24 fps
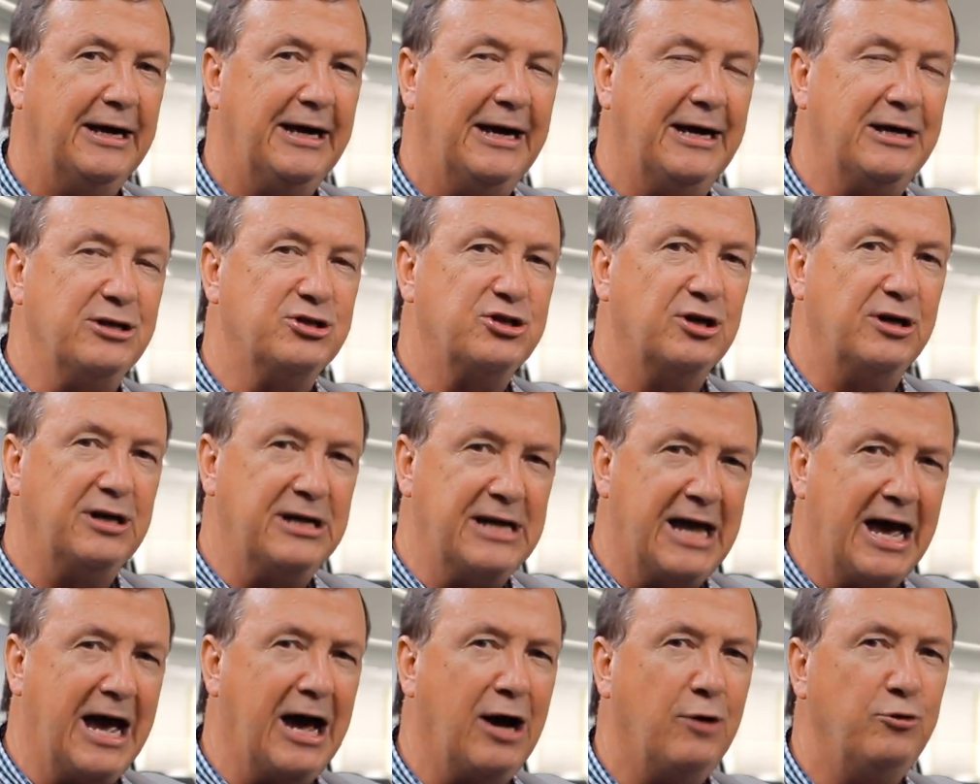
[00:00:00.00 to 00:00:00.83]
is
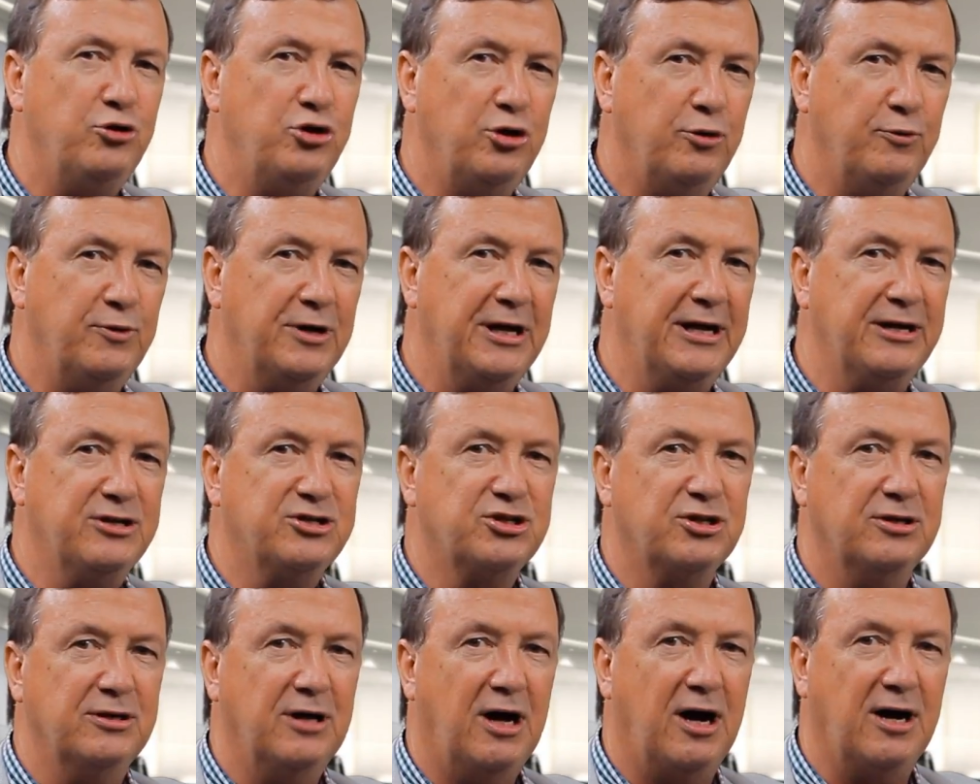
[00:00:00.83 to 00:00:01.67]
now you need
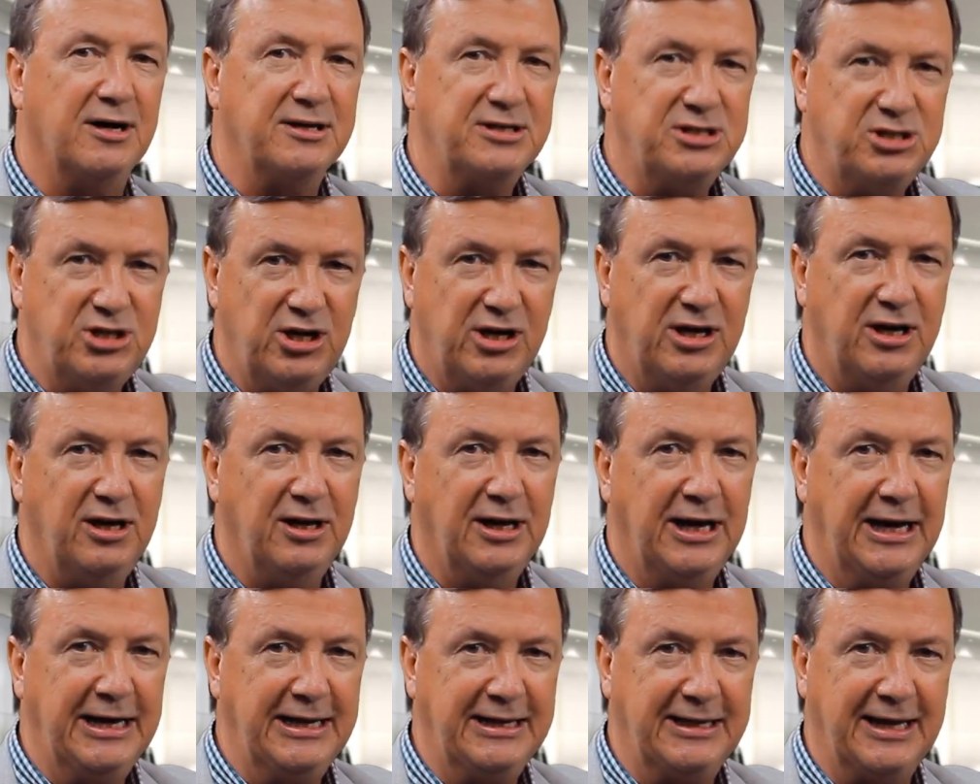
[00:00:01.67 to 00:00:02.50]
to
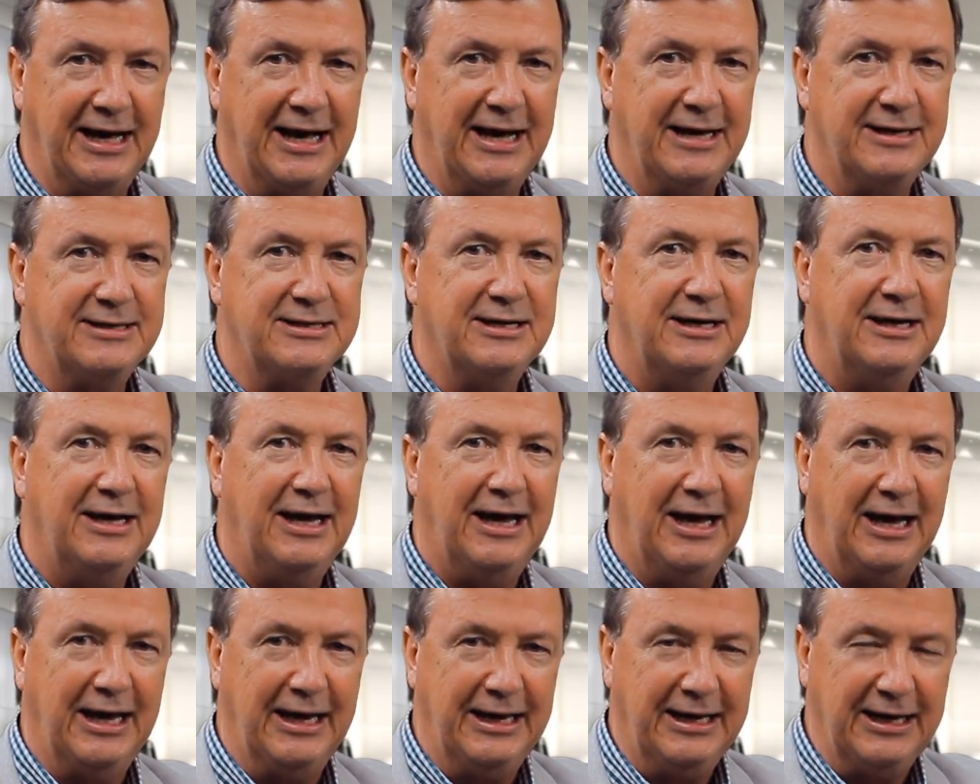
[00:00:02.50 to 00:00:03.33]
articulate that
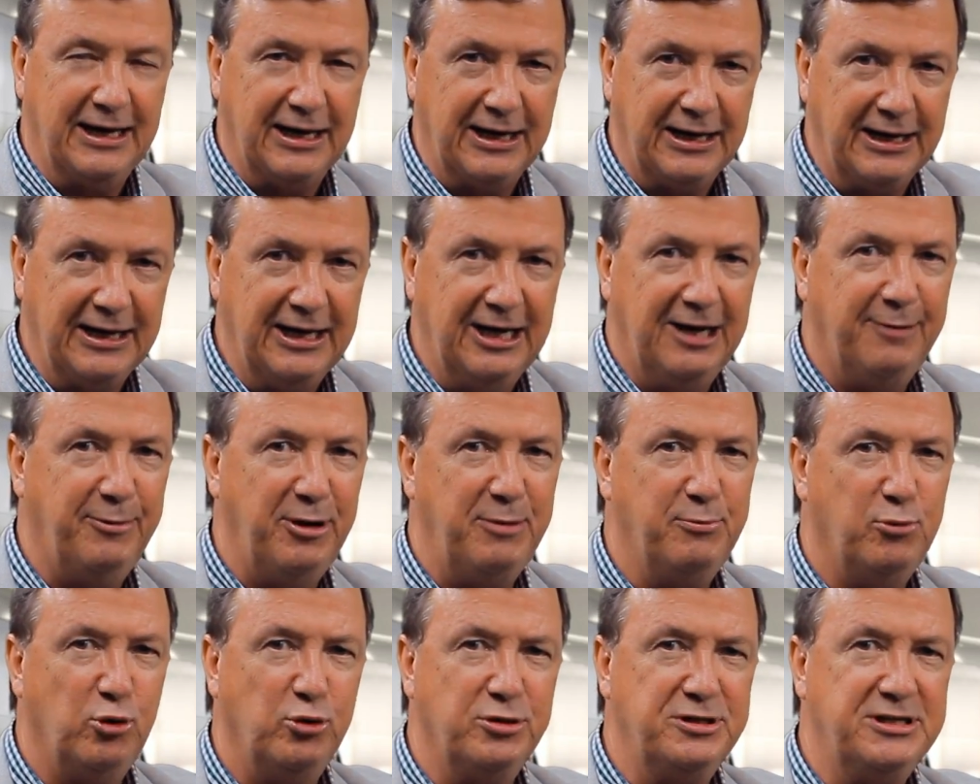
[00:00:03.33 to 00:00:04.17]
in a little
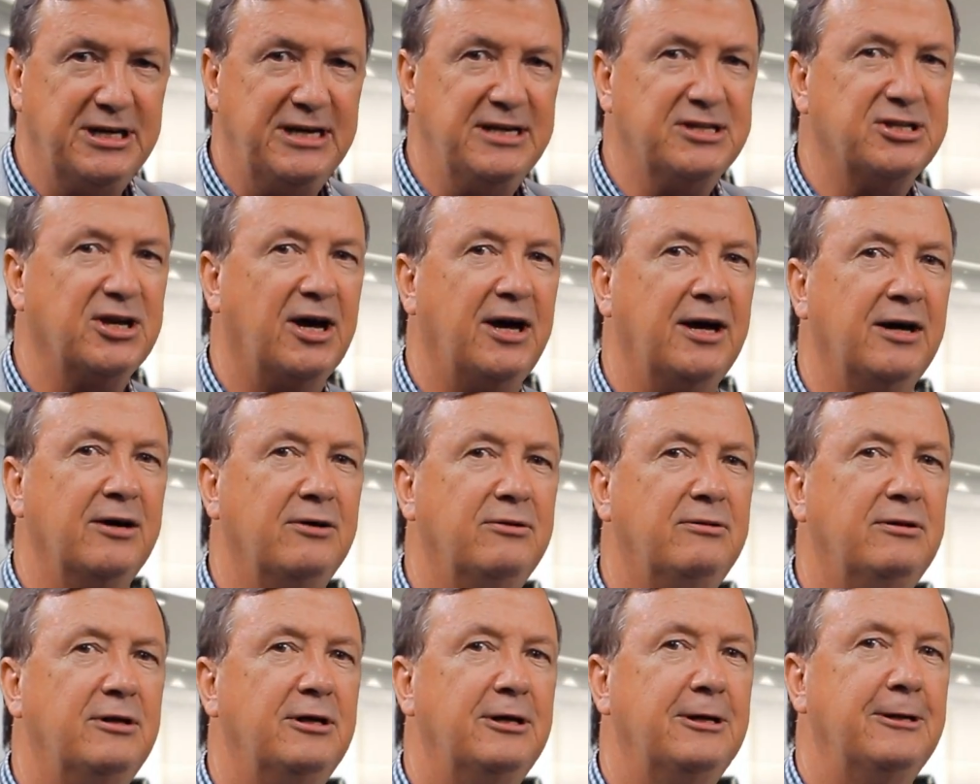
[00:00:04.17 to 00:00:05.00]
bit more
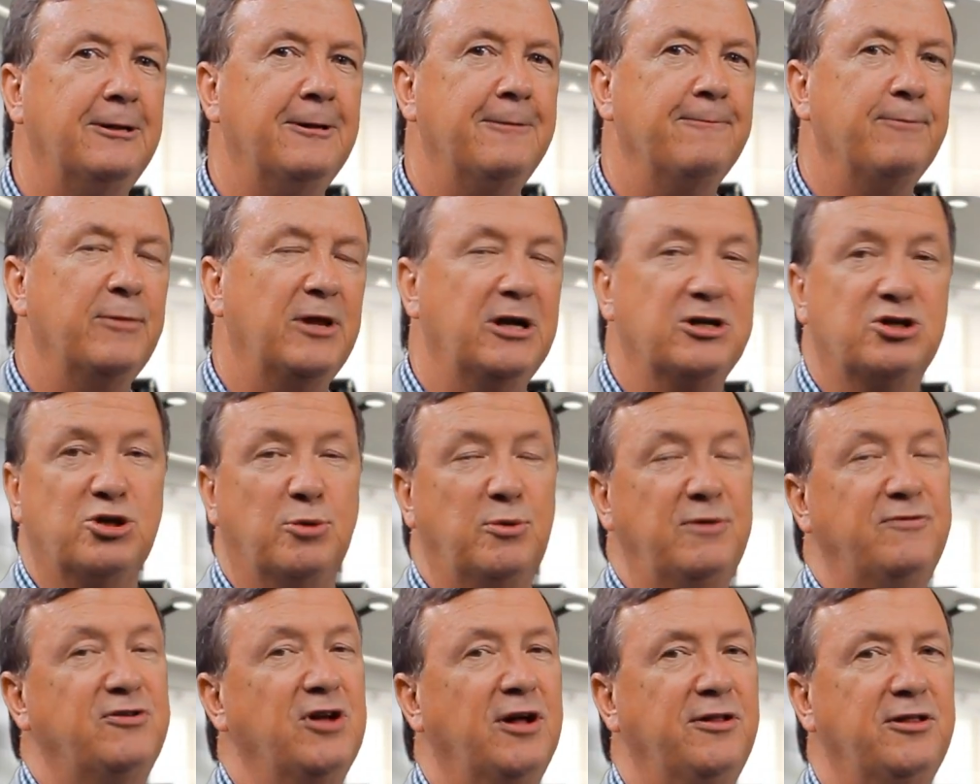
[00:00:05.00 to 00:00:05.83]
detail.
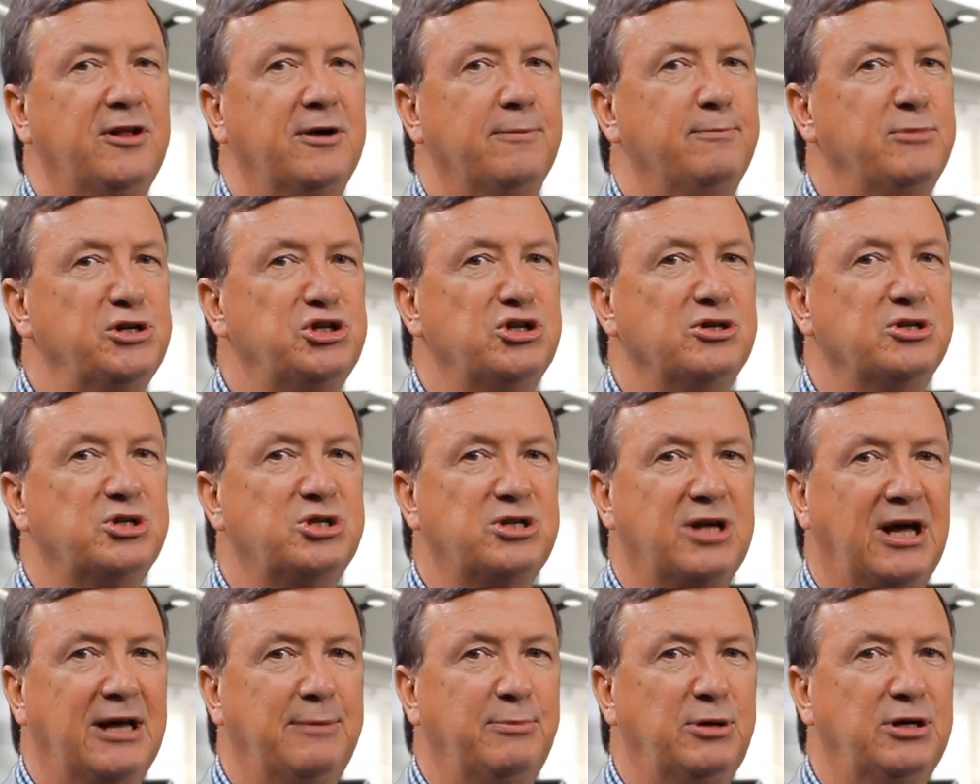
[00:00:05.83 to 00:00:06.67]
So we've done the mission
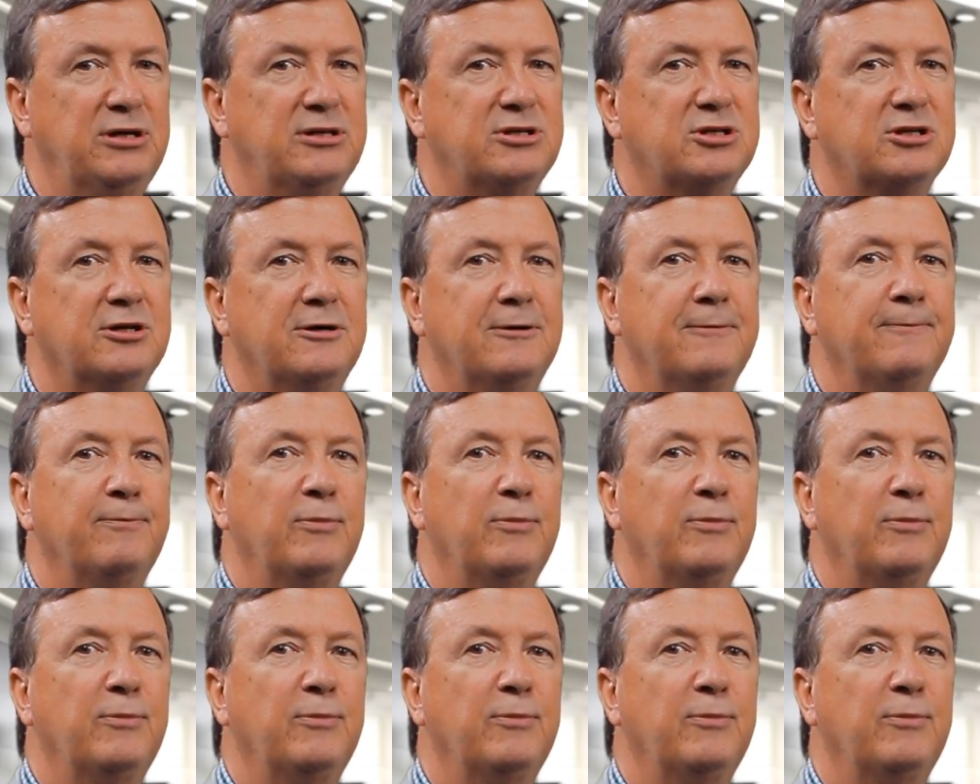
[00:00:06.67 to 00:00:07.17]
statement.